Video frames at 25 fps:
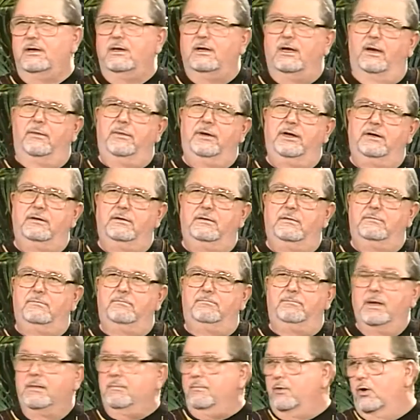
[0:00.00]
I mean,
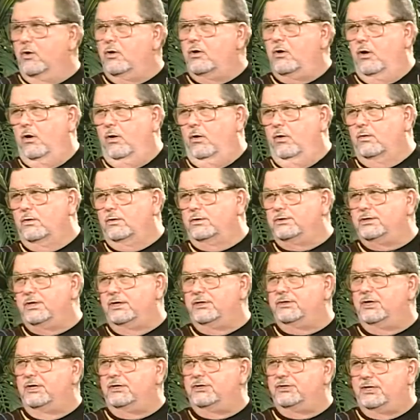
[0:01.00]
Bimbo Coles
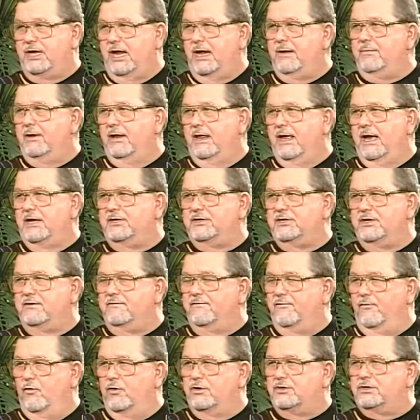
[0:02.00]
is a stabilizing
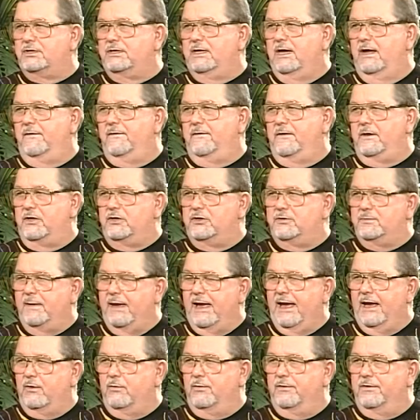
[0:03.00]
force now that he's
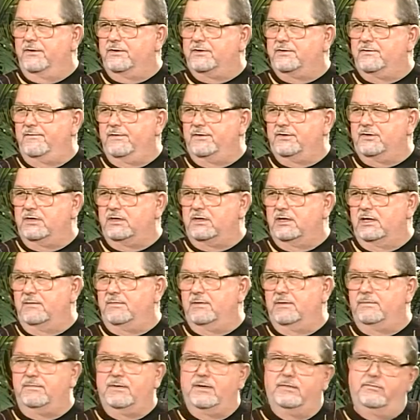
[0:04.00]
back with us physically,
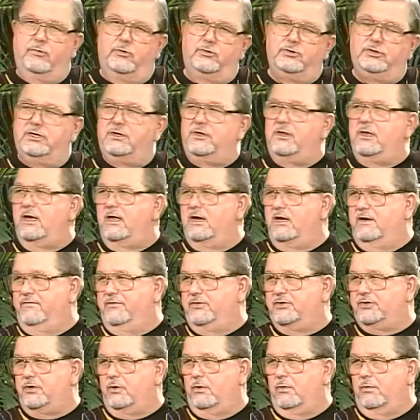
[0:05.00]
but Bimbo's at the end of
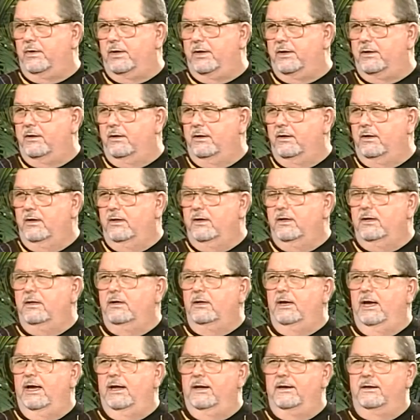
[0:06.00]
his career,
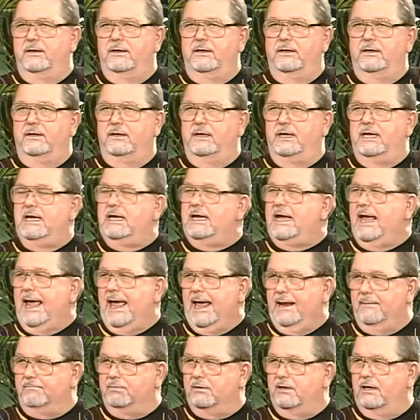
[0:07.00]
and he
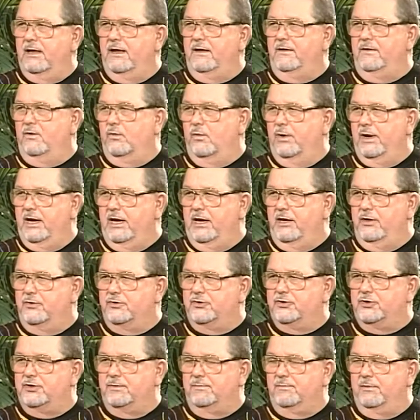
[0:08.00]
can't play the way he
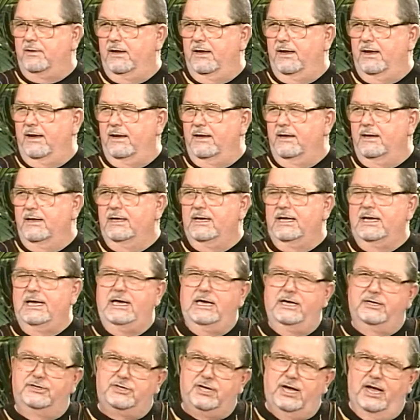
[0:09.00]
used to play.
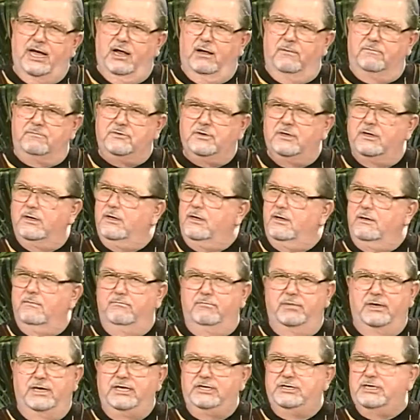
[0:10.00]
He has helped,
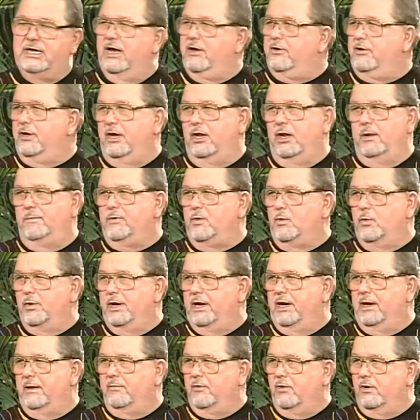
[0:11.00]
but he's not going to help you
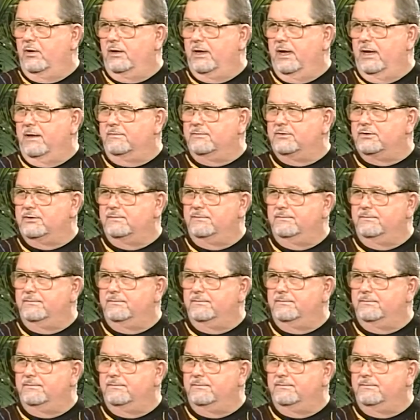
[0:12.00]
win any ball games.